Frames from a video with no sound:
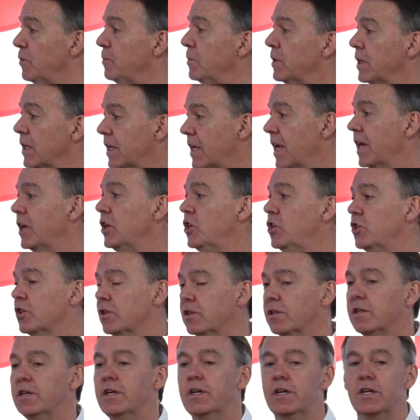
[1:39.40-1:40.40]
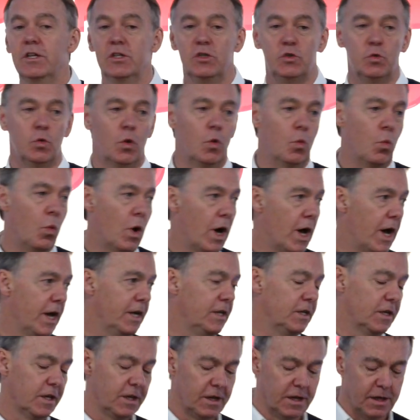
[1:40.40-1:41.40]
communication to a
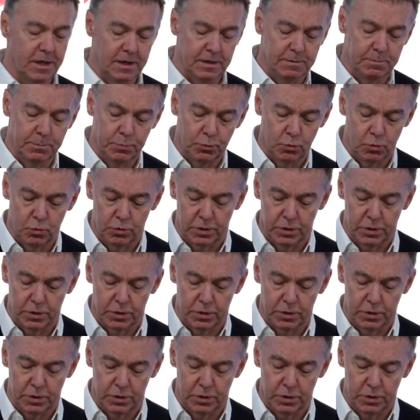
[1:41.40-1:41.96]
wider and